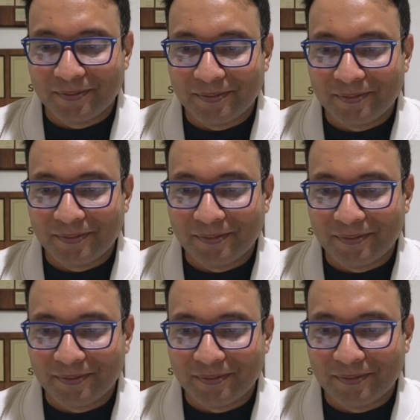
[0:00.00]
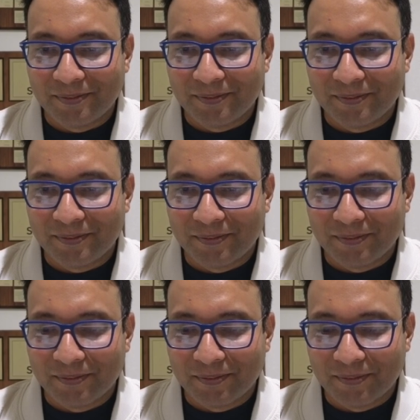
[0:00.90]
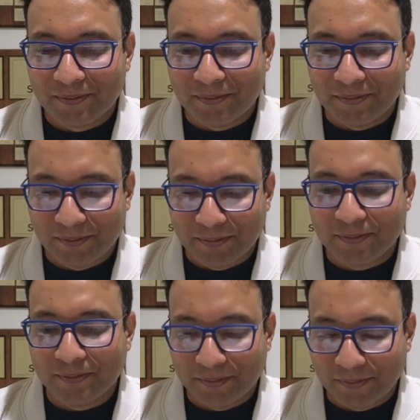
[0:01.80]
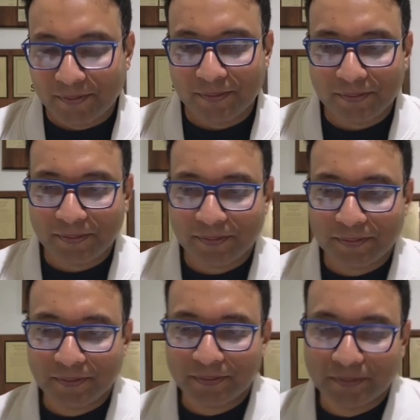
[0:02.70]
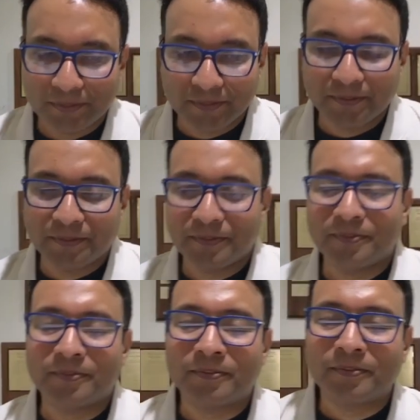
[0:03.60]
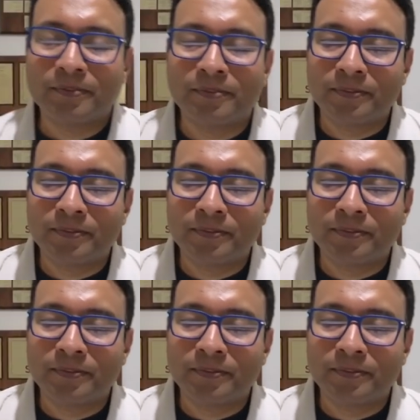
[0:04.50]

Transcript: [no speech]